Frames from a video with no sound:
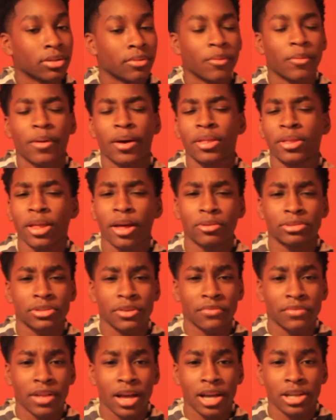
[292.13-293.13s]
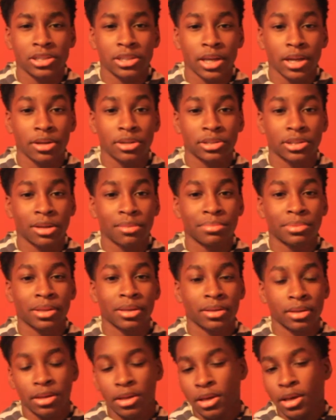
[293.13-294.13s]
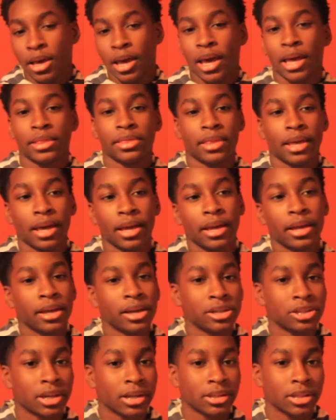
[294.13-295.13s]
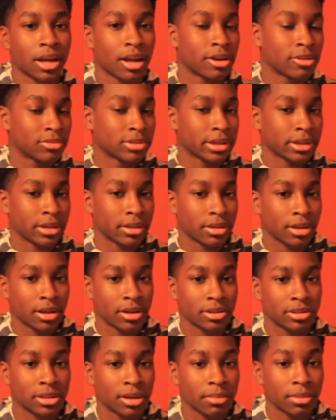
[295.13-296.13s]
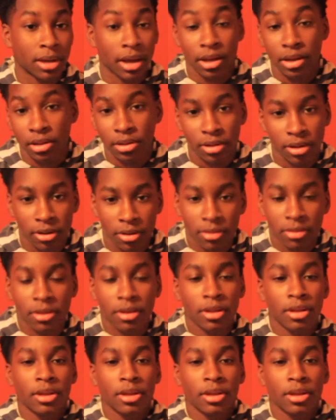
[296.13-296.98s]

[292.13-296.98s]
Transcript: Whether that was a flashlight or something. At that age, I thought it was a gun or something. I didn't know.